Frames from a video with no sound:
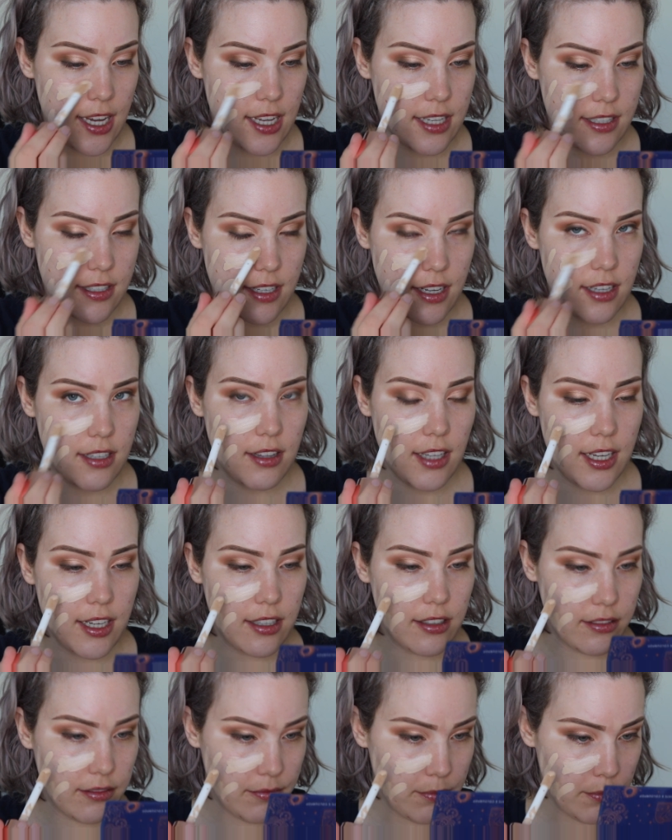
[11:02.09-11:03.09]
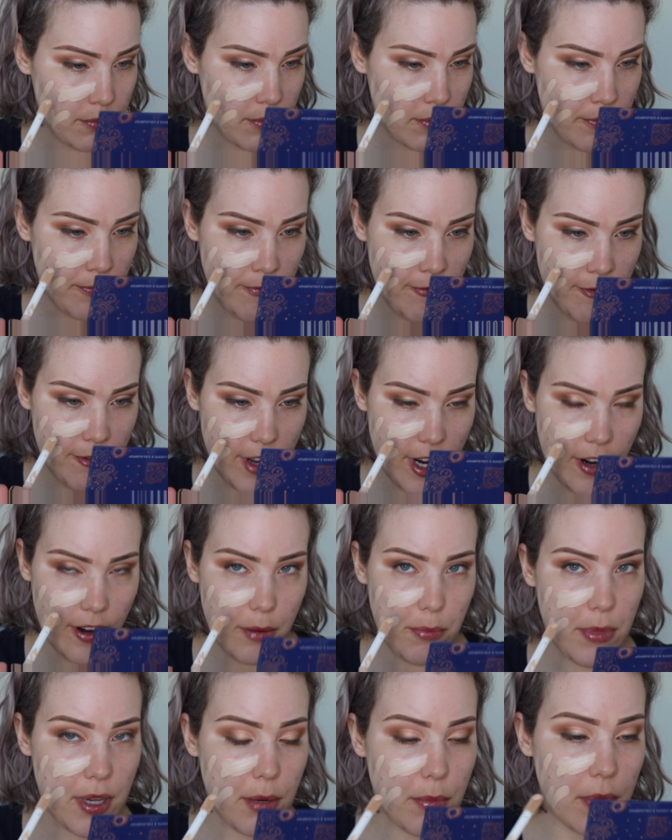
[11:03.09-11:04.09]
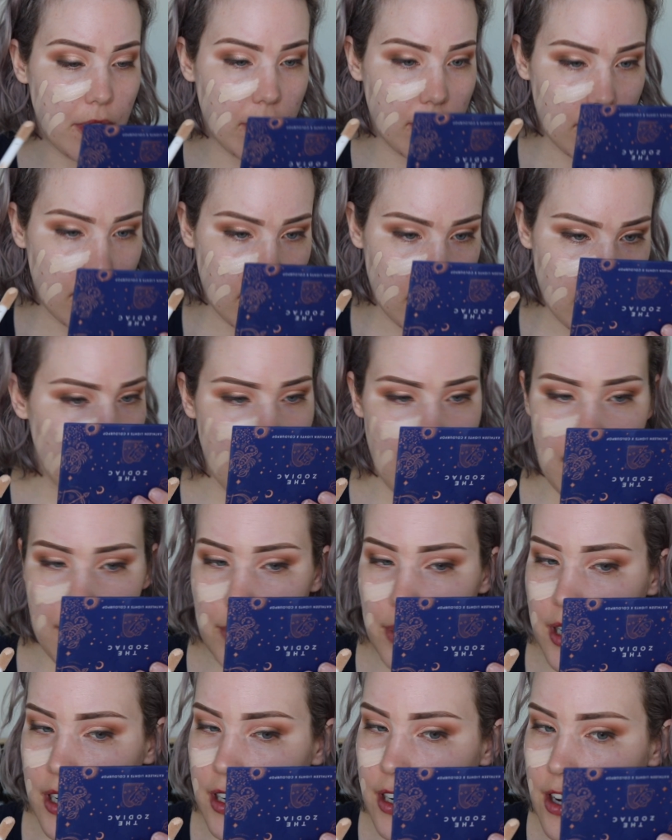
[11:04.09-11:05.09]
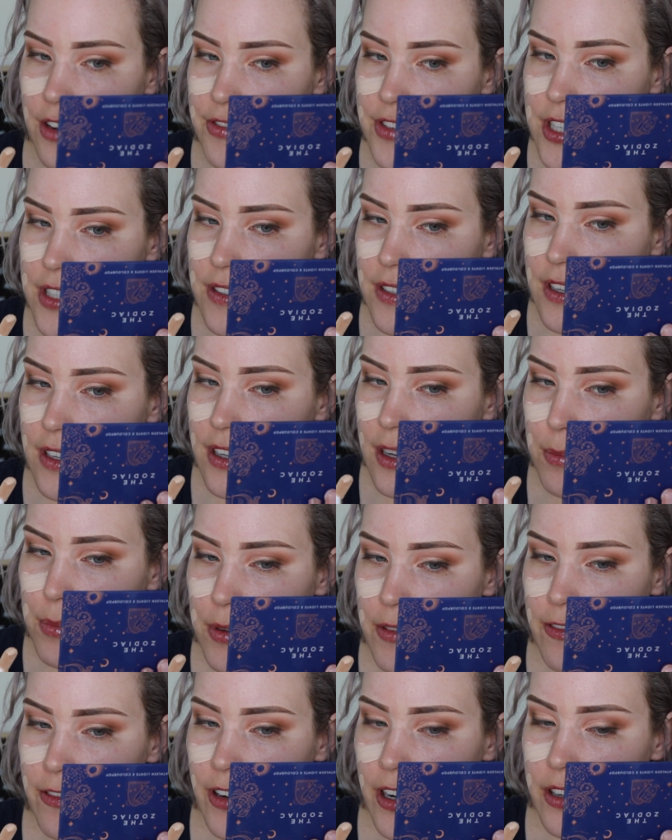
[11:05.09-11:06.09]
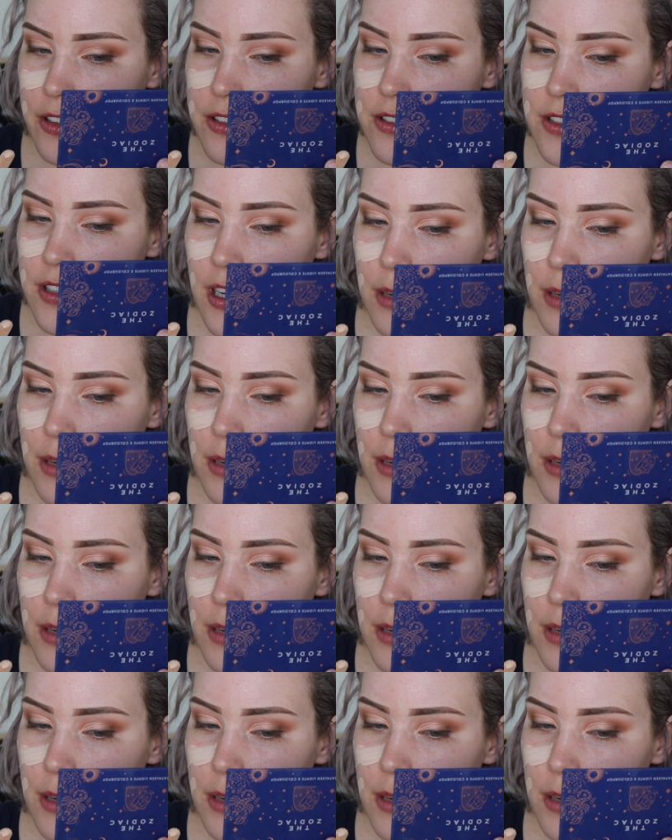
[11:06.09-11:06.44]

I get sun, like very minimal. Hey, but enough to see a couple freckles